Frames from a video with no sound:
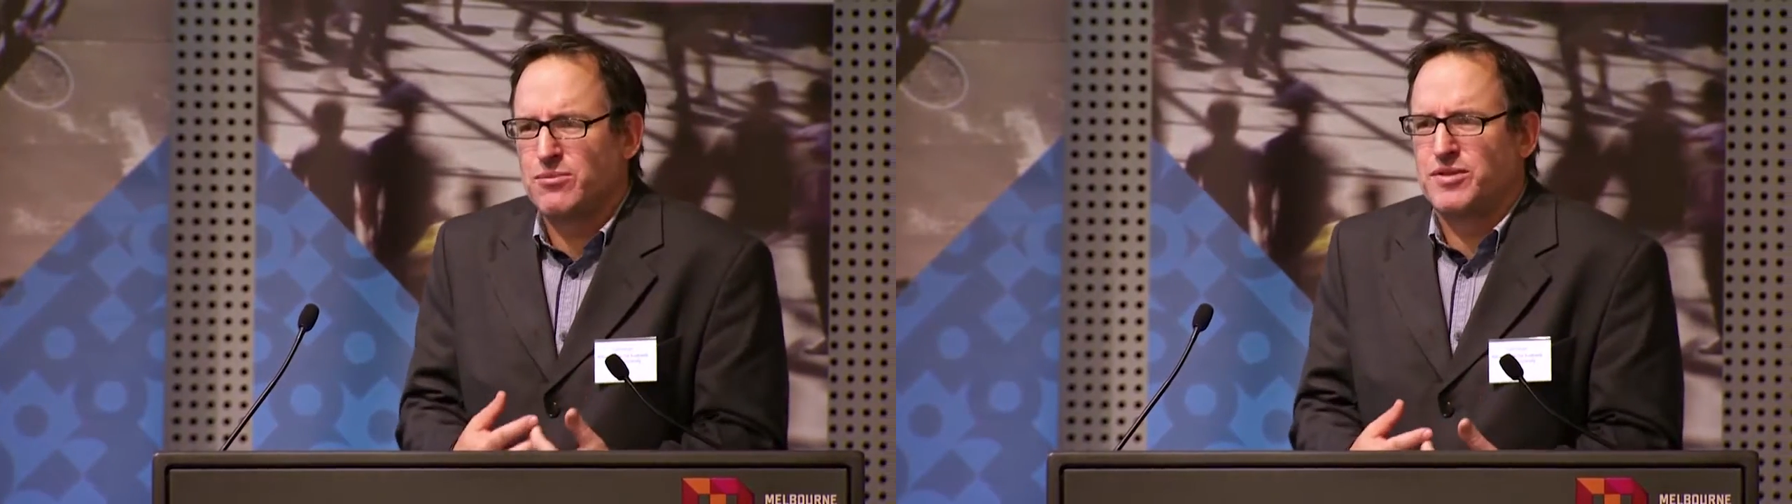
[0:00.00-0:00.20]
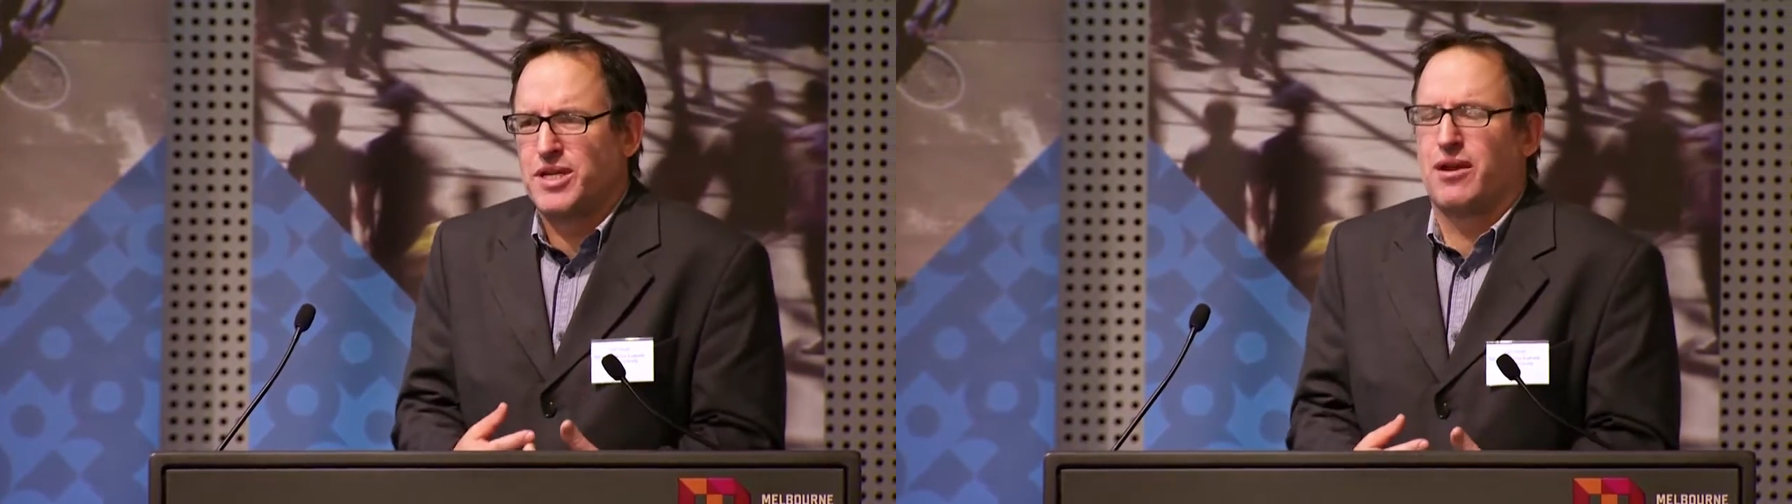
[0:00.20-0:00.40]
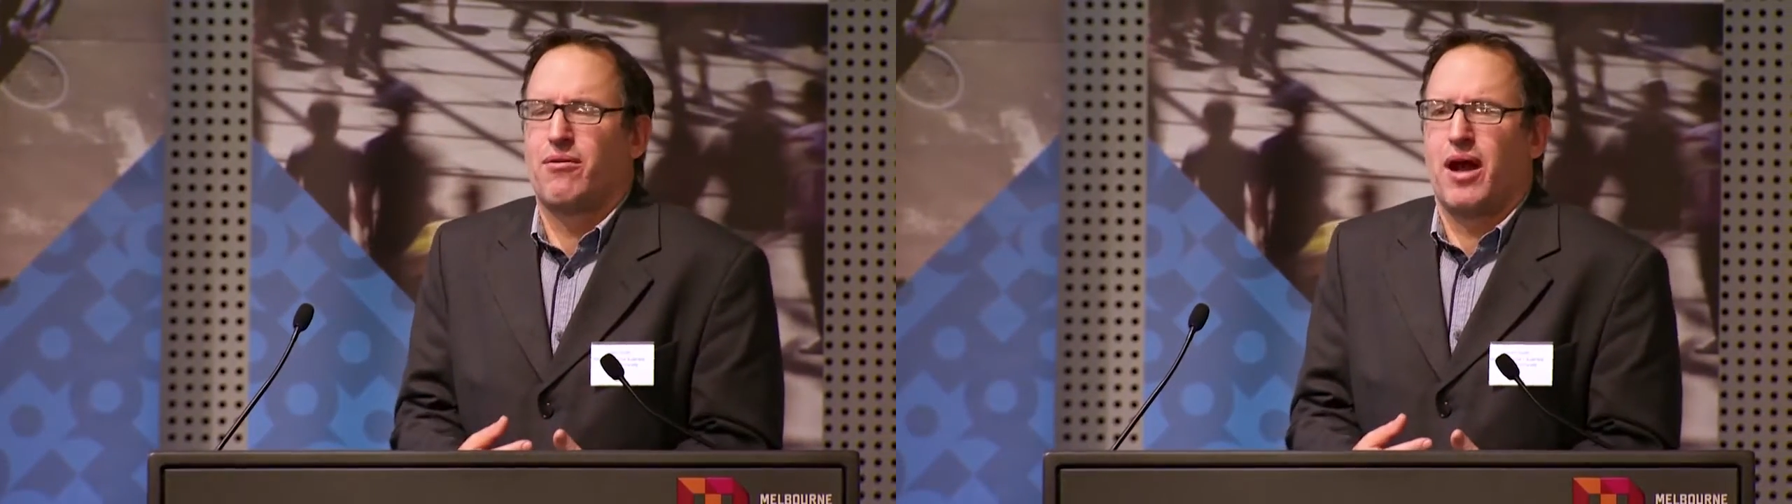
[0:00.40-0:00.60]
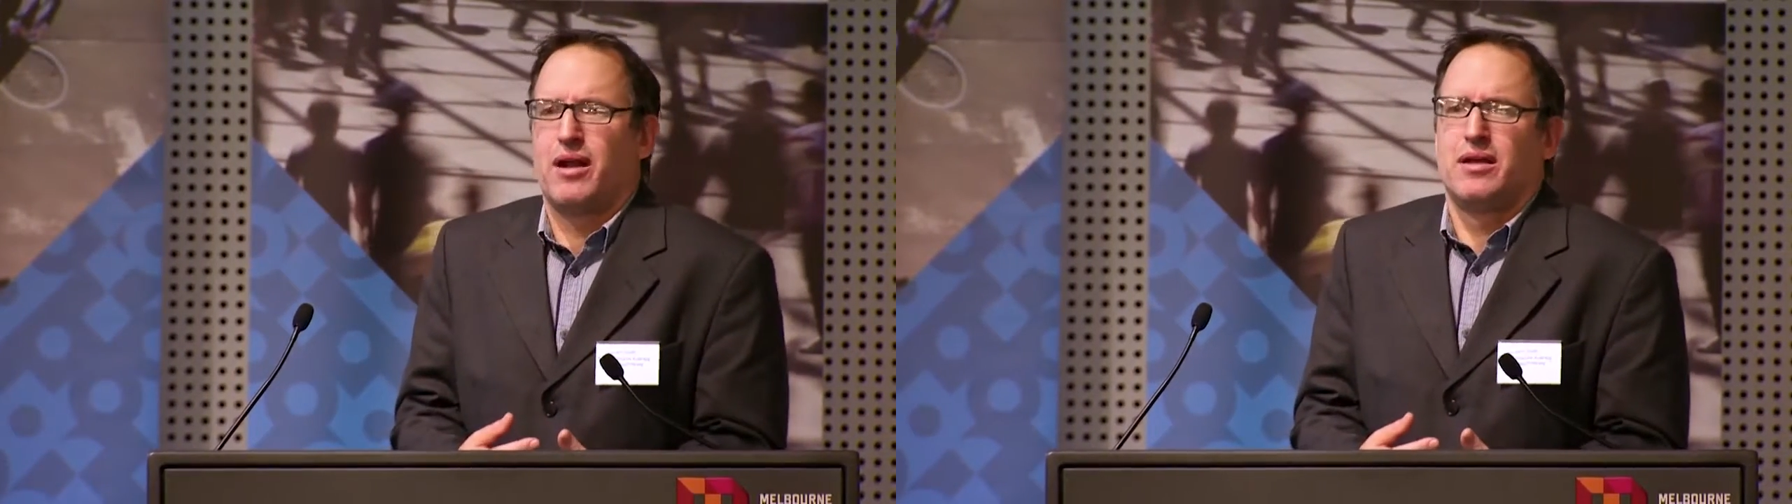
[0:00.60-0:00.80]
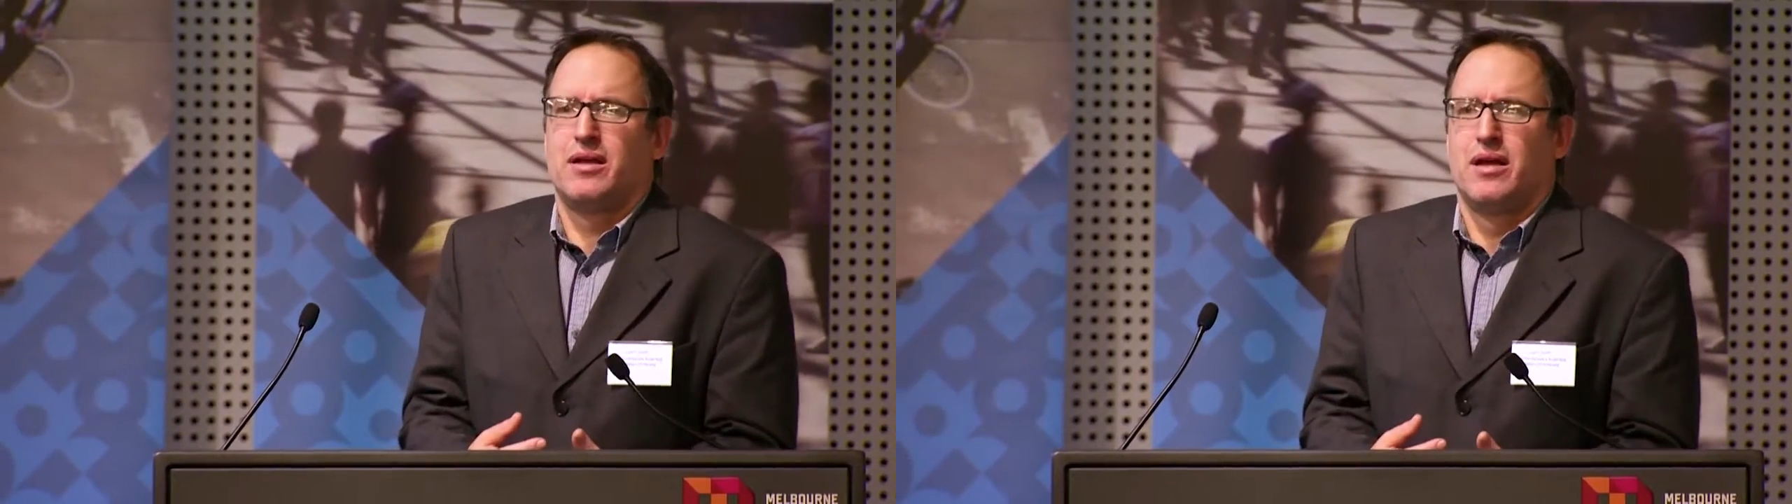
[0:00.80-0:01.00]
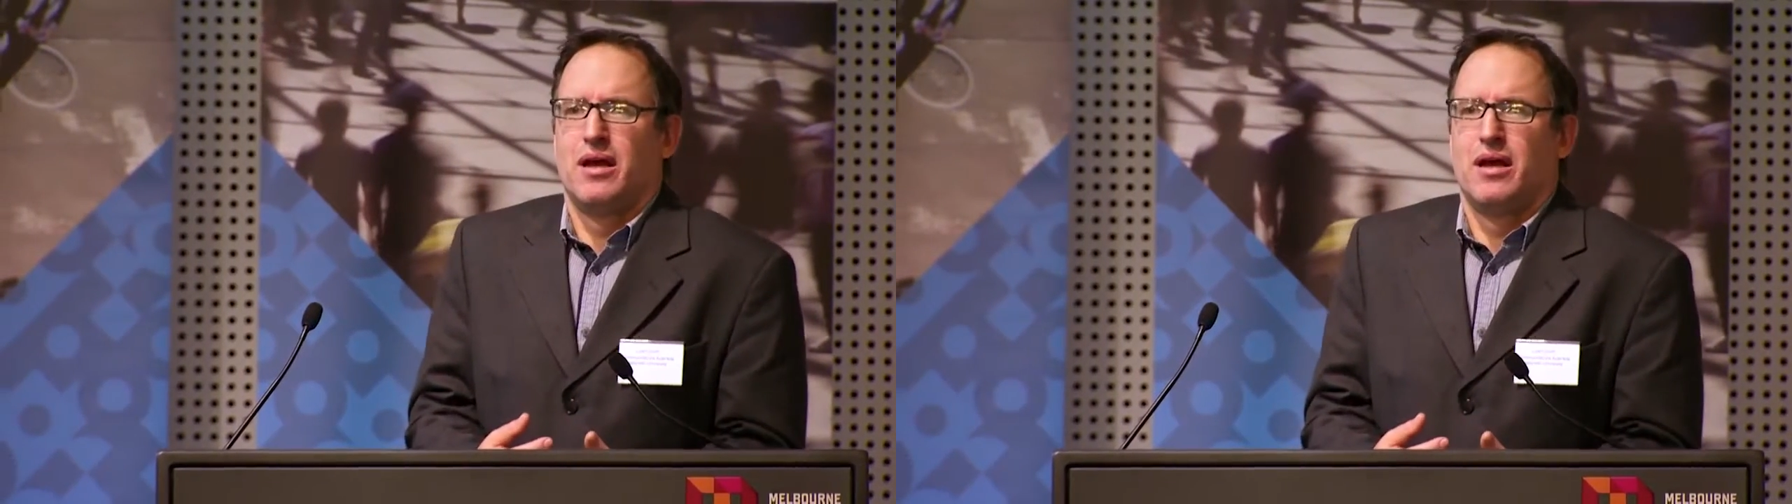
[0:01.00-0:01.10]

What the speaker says: we've generated